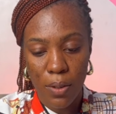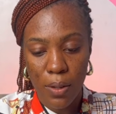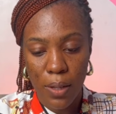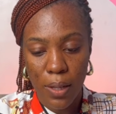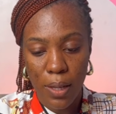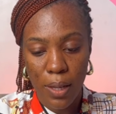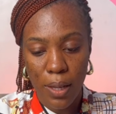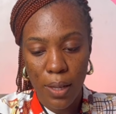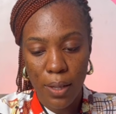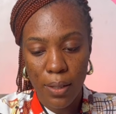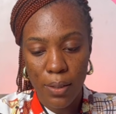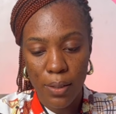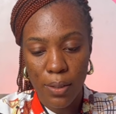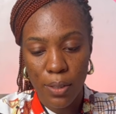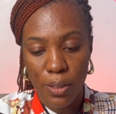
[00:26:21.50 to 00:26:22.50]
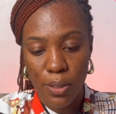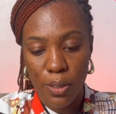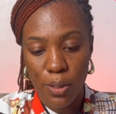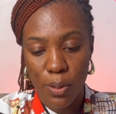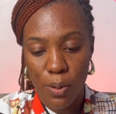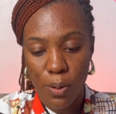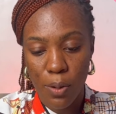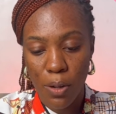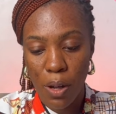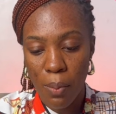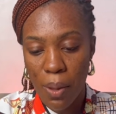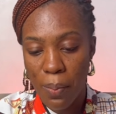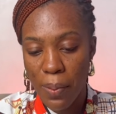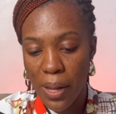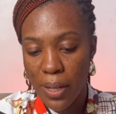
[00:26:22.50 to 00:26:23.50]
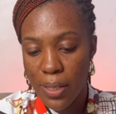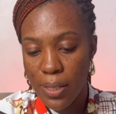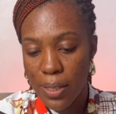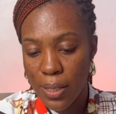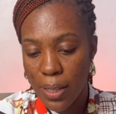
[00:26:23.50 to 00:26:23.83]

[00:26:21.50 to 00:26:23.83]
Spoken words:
Okay, so coming back to